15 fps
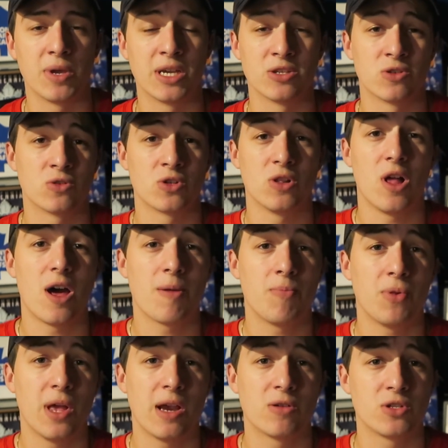Because there's a lot
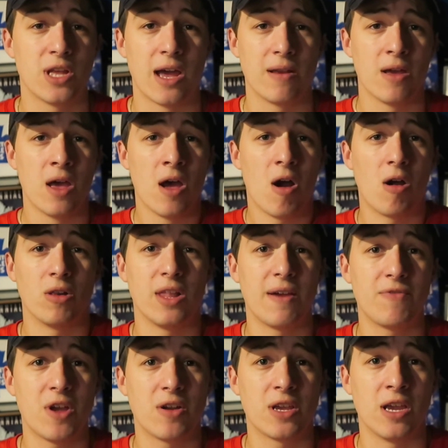of players that are
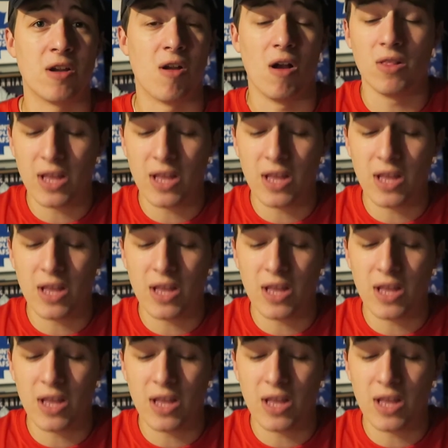left out of here.